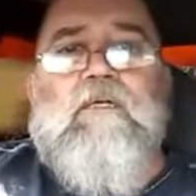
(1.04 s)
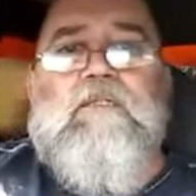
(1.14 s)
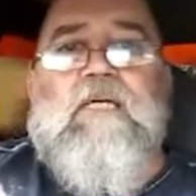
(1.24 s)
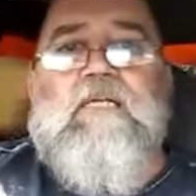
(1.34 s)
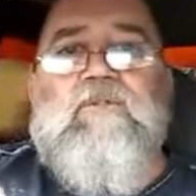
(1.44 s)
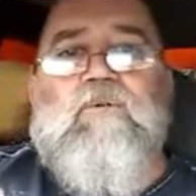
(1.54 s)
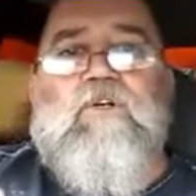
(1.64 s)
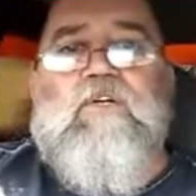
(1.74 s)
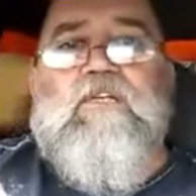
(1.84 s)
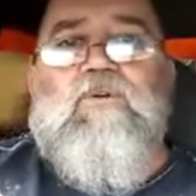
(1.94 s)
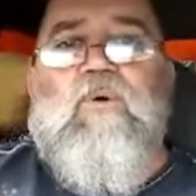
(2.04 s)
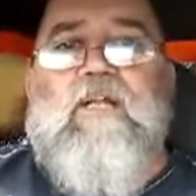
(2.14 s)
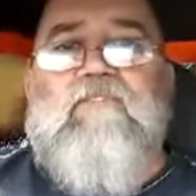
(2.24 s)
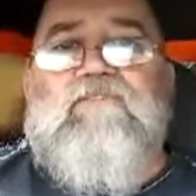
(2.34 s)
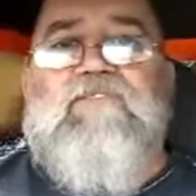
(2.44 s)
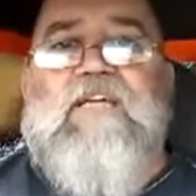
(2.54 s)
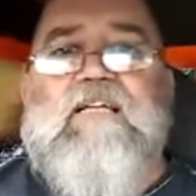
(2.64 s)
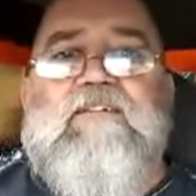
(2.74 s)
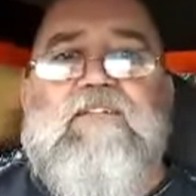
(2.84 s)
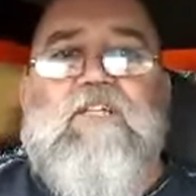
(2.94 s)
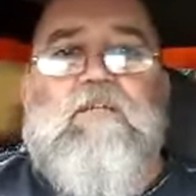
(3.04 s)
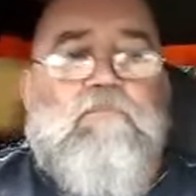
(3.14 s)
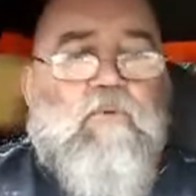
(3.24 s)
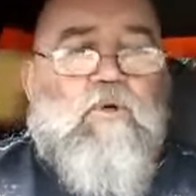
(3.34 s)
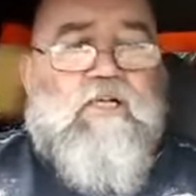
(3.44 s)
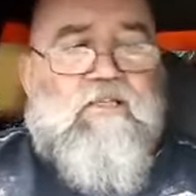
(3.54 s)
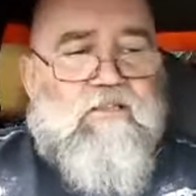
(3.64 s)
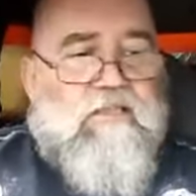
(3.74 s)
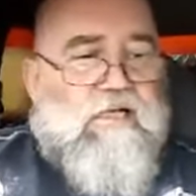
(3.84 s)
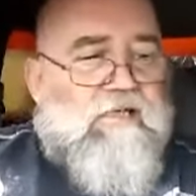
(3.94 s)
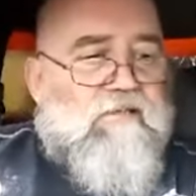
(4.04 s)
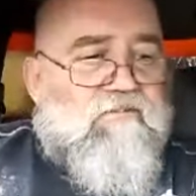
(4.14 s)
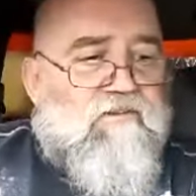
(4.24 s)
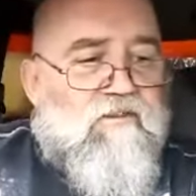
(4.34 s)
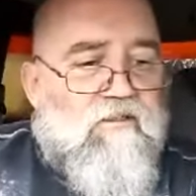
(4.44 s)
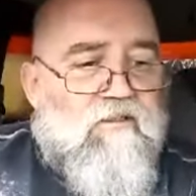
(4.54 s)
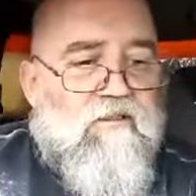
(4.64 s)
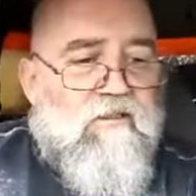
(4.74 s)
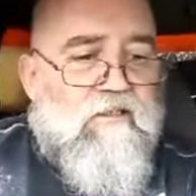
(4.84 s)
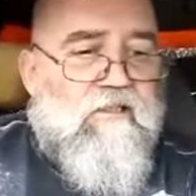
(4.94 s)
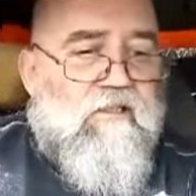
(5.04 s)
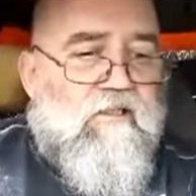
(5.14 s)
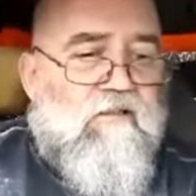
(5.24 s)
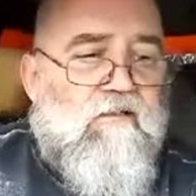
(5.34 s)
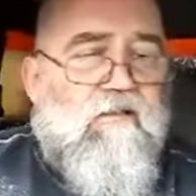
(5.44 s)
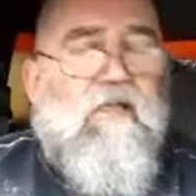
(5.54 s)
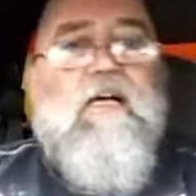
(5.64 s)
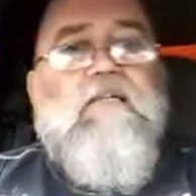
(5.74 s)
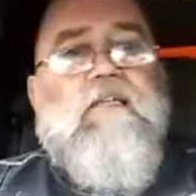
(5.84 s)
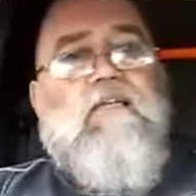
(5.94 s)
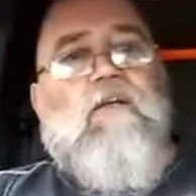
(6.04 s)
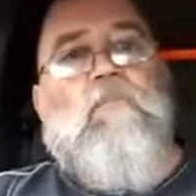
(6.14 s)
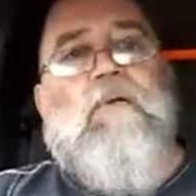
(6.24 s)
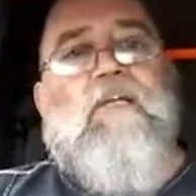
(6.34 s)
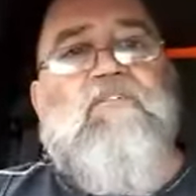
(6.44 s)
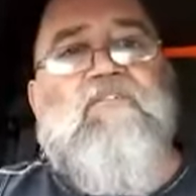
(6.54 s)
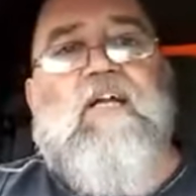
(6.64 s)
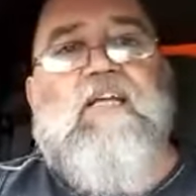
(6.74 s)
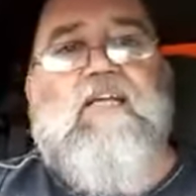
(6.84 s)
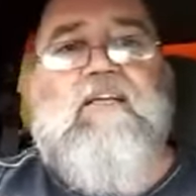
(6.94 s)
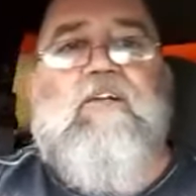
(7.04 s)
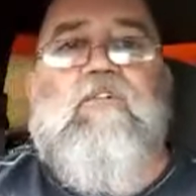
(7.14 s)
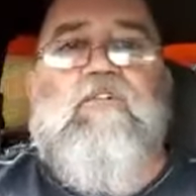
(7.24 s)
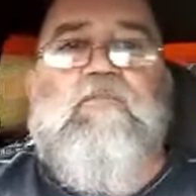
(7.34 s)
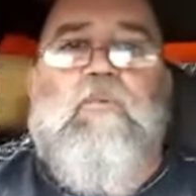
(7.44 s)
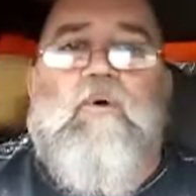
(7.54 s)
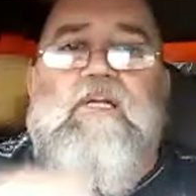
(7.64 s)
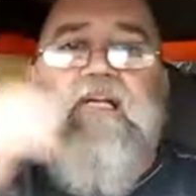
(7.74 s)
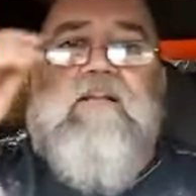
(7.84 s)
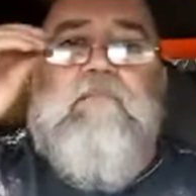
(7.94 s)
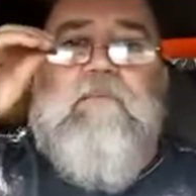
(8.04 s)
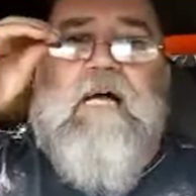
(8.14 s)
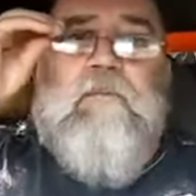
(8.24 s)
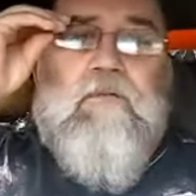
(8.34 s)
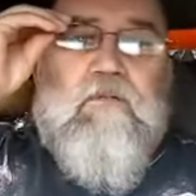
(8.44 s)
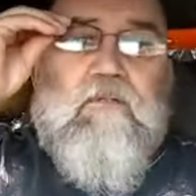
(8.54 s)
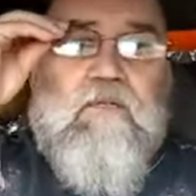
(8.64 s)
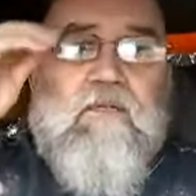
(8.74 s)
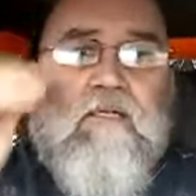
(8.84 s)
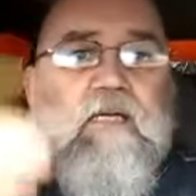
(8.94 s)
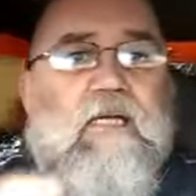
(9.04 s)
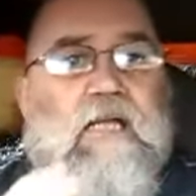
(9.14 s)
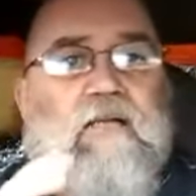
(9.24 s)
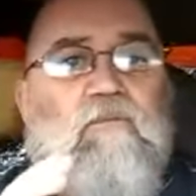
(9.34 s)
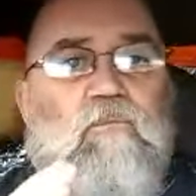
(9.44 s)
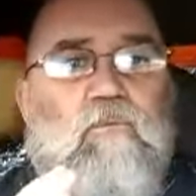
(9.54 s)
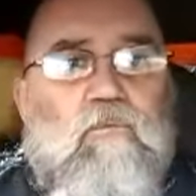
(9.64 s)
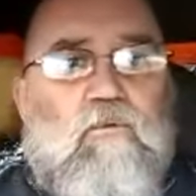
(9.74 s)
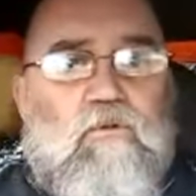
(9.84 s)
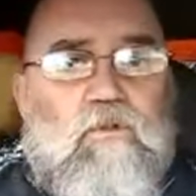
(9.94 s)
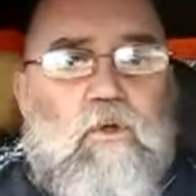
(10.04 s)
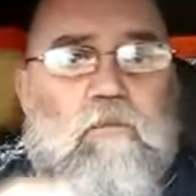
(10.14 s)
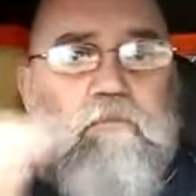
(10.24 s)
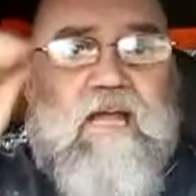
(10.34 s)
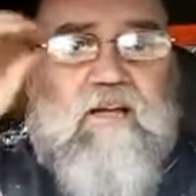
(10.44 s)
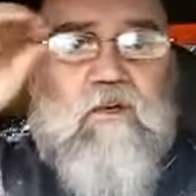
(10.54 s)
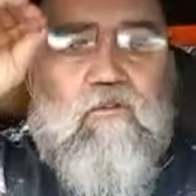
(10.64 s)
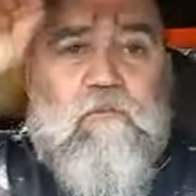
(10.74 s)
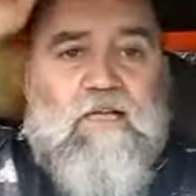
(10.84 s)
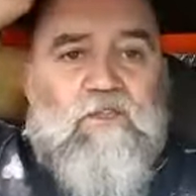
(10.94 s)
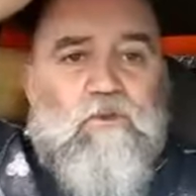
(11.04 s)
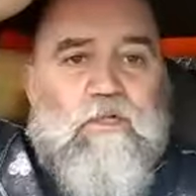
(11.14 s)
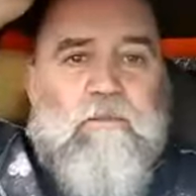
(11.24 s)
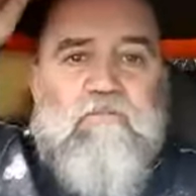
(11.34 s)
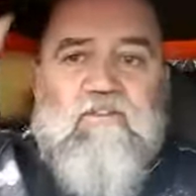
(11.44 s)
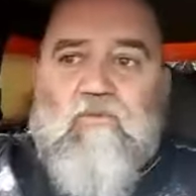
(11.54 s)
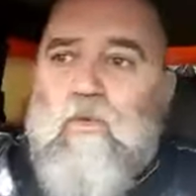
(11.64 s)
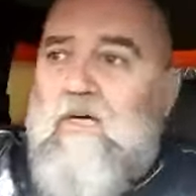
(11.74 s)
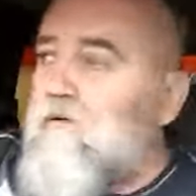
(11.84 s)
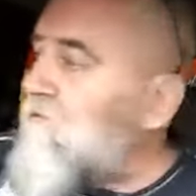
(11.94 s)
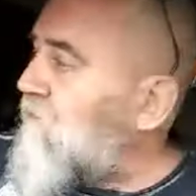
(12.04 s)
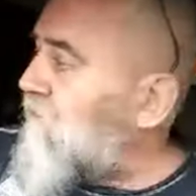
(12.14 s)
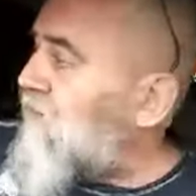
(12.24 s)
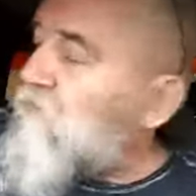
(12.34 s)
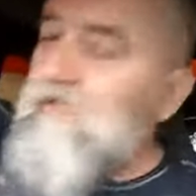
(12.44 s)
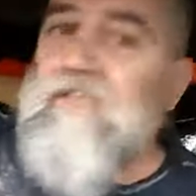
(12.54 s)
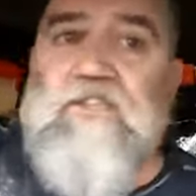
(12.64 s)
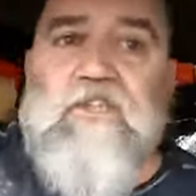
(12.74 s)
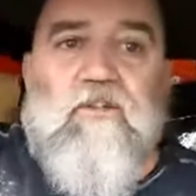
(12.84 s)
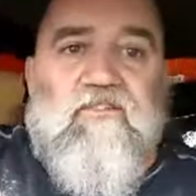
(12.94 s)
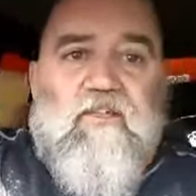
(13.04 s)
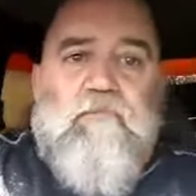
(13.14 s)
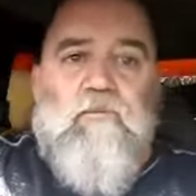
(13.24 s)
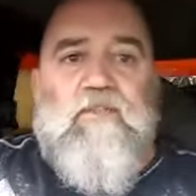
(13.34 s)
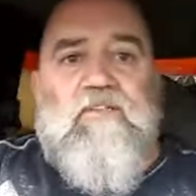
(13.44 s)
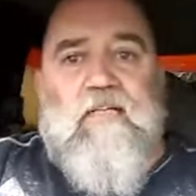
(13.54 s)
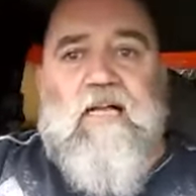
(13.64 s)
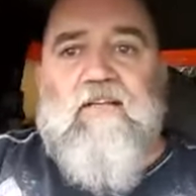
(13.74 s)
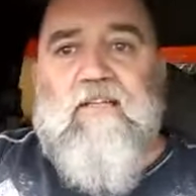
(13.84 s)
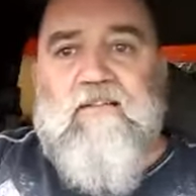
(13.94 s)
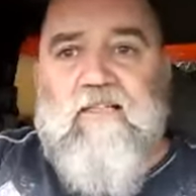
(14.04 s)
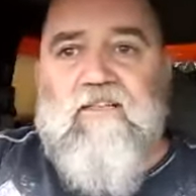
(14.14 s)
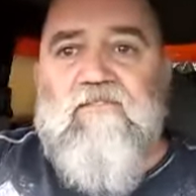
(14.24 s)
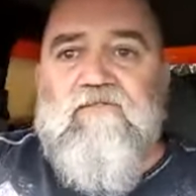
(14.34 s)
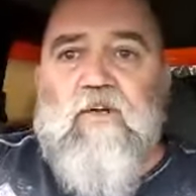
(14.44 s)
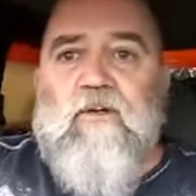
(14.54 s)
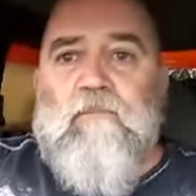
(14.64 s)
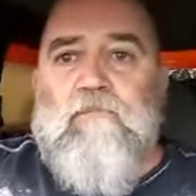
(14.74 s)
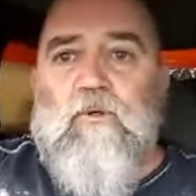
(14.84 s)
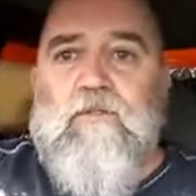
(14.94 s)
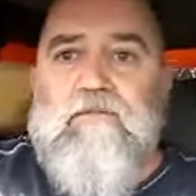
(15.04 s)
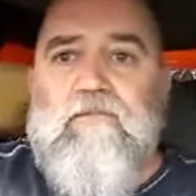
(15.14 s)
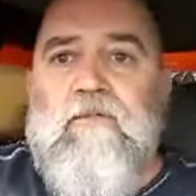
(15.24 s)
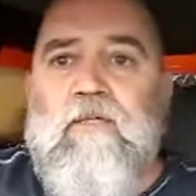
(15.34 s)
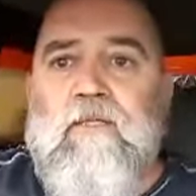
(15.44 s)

January 25th. Good morning, you guys. I, uh, I did a little bit of studying here this morning on the Bible and going back over my dreams as well. I want to share something with you guys. I think it's very important.